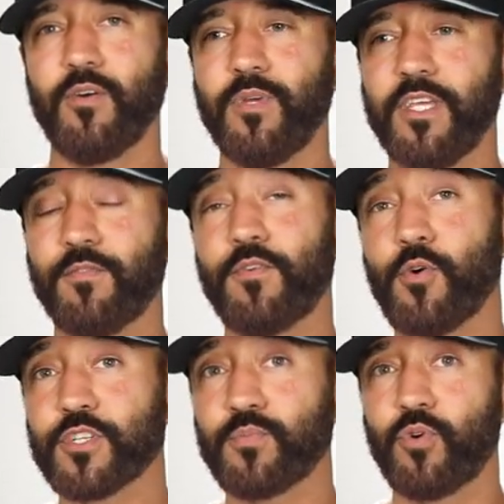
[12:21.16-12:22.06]
We need to
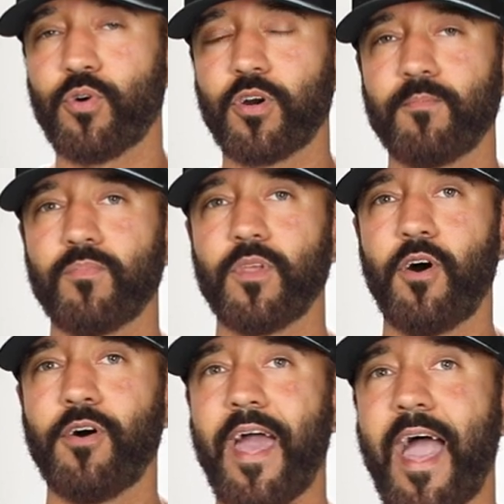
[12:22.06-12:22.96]
focus more
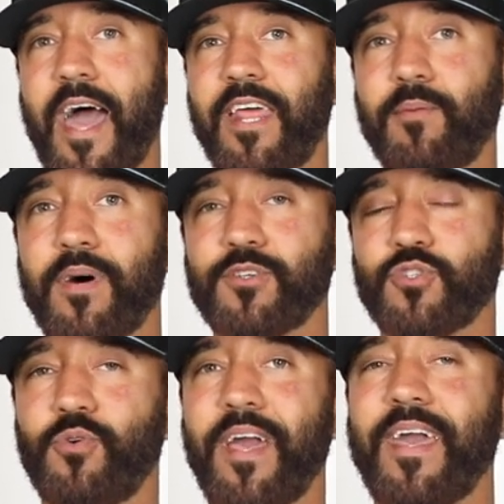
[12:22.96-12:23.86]
on adding
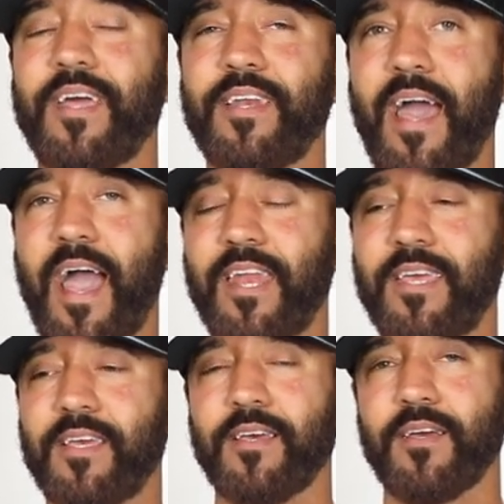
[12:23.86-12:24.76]
muscle and
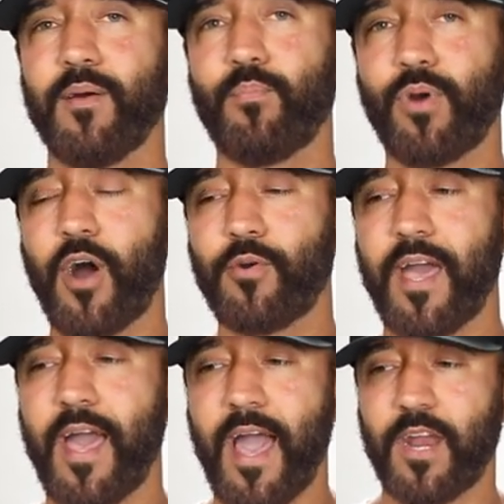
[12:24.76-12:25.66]
adding brown
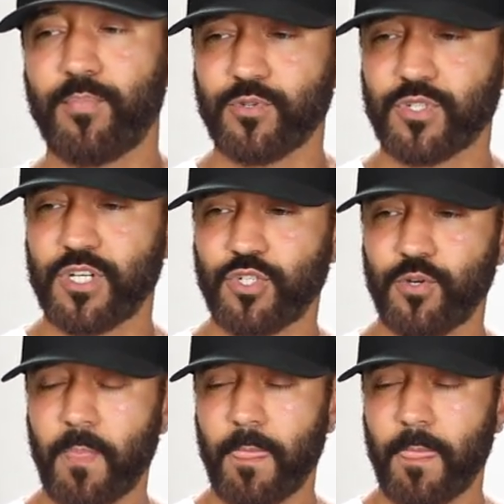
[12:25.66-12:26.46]
adipose tissue.